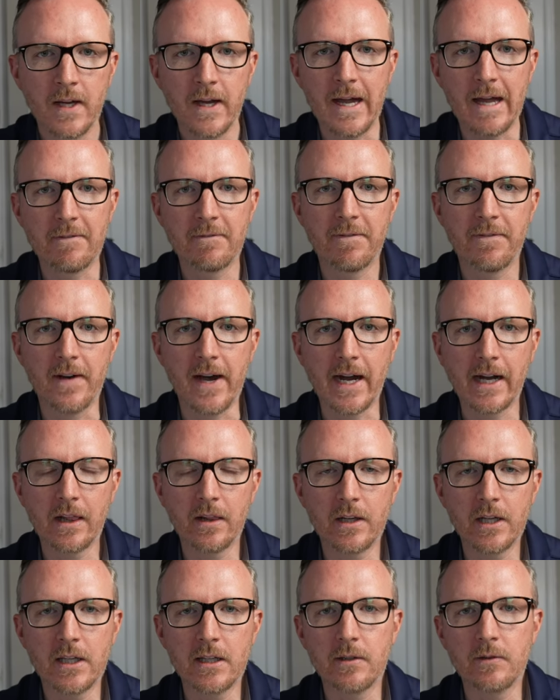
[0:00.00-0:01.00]
And
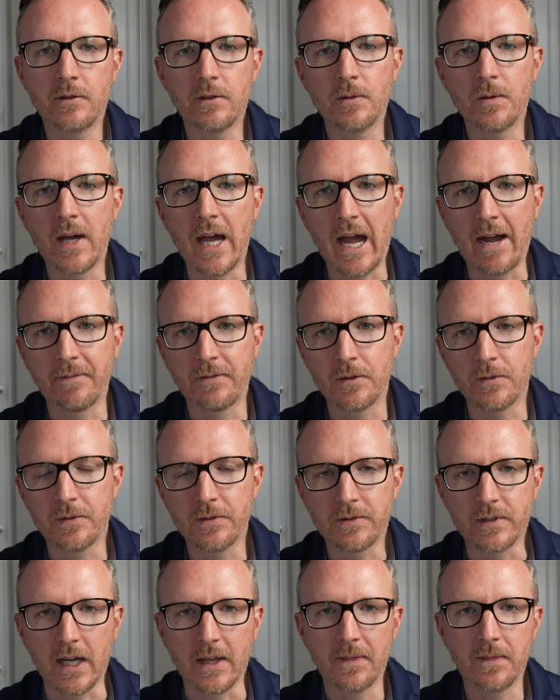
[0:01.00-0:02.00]
finally, you do have to
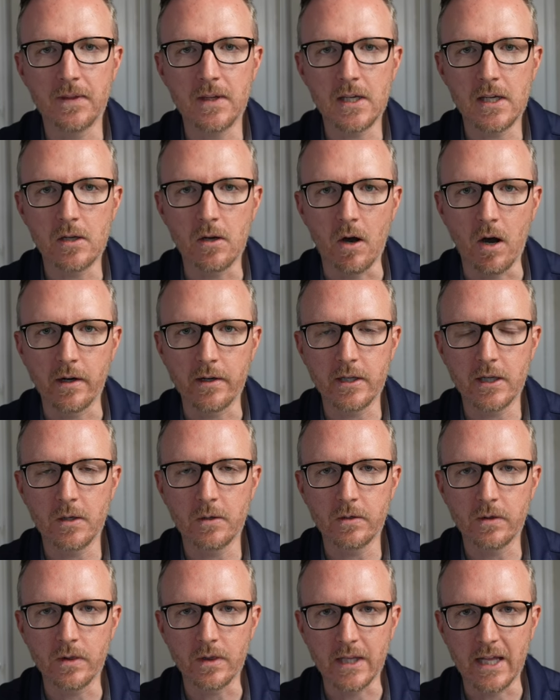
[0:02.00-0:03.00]
set the
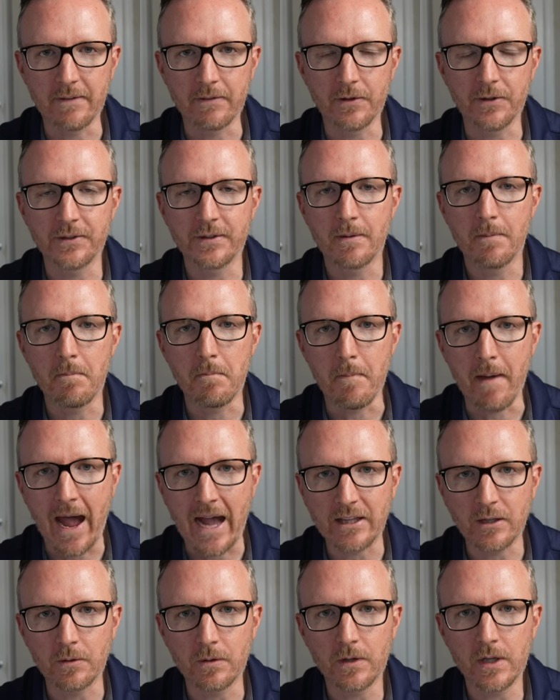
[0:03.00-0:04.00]
audio levels
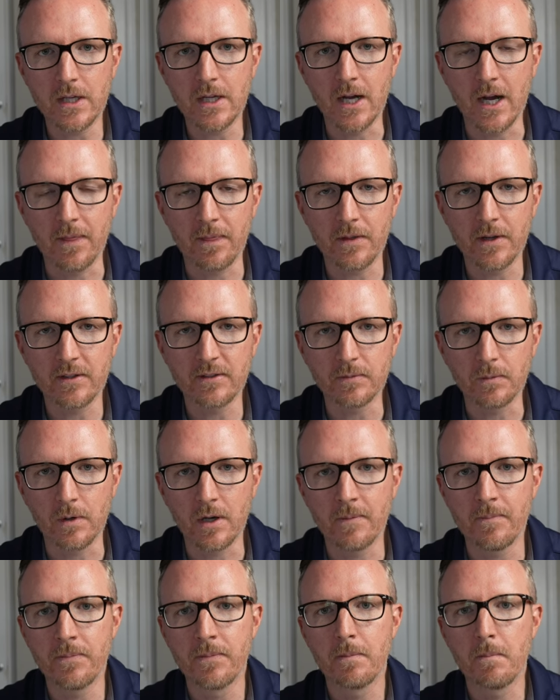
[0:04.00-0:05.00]
manually on this
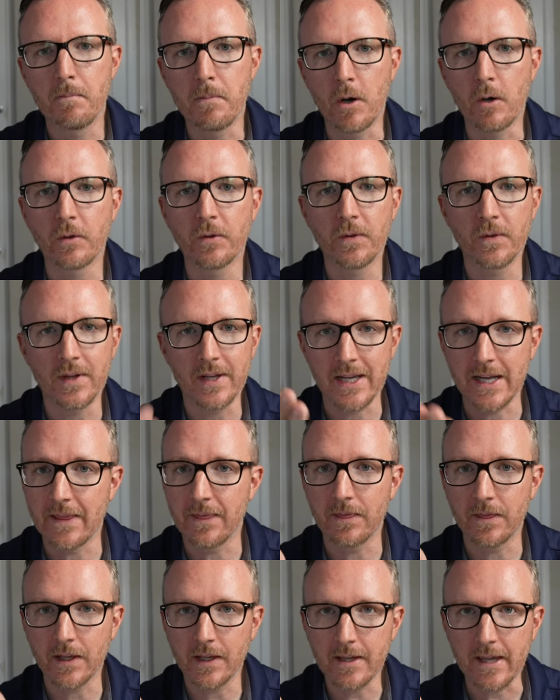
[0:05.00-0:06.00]
one, both
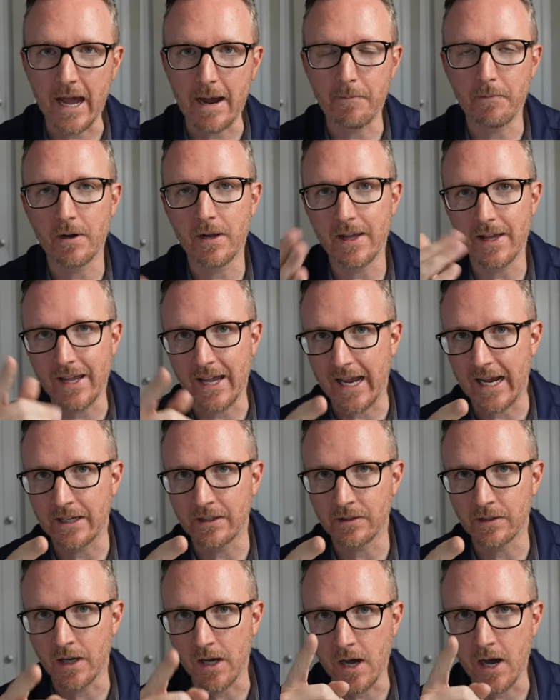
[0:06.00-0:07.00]
in the camera
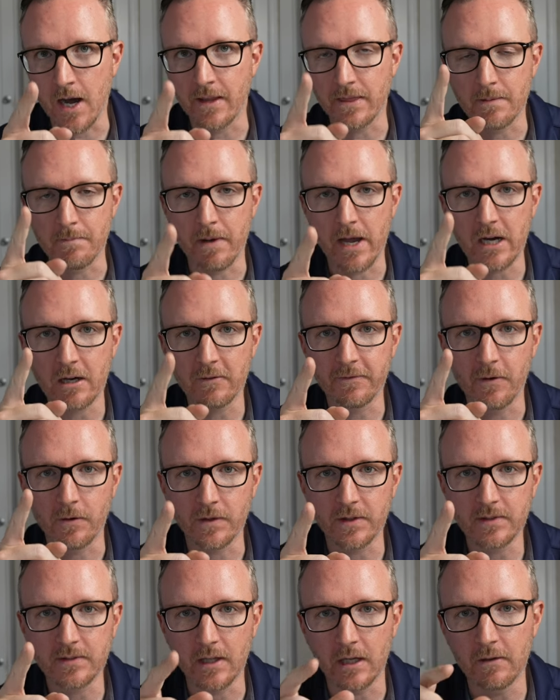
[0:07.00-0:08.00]
and on the microphone
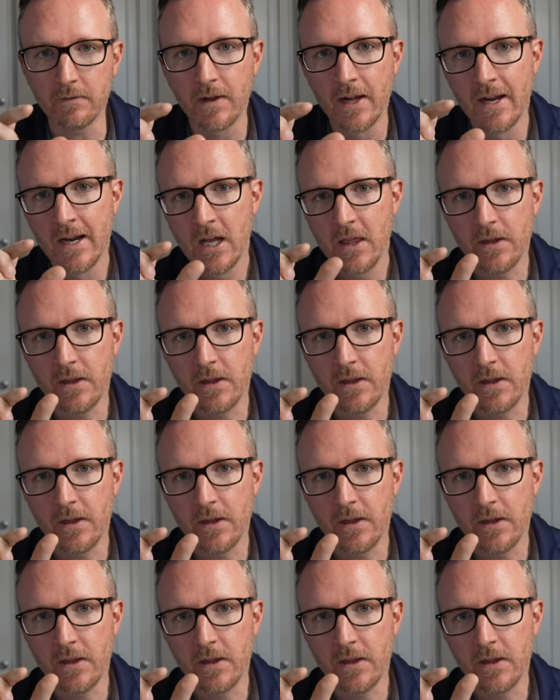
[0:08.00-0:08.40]
itself.